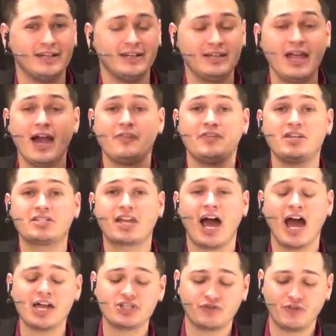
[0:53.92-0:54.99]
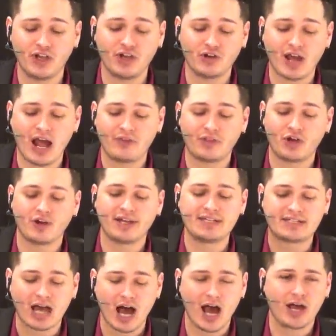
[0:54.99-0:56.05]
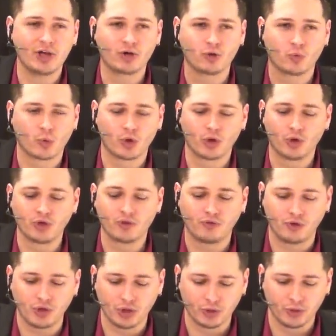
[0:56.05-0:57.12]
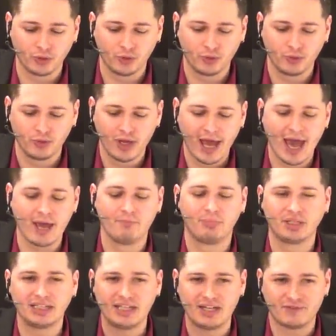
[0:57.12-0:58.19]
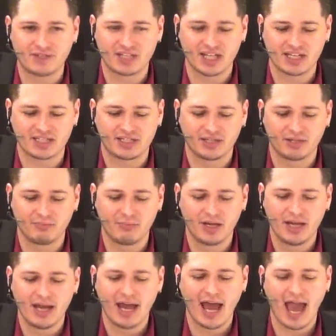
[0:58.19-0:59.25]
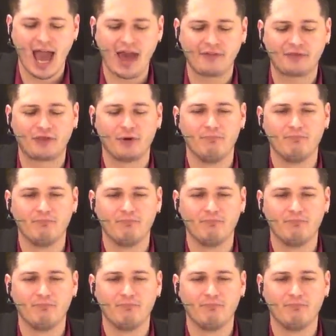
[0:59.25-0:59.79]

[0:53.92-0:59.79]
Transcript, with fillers: Yeah, these guys figured out their entire worldview and belief system at the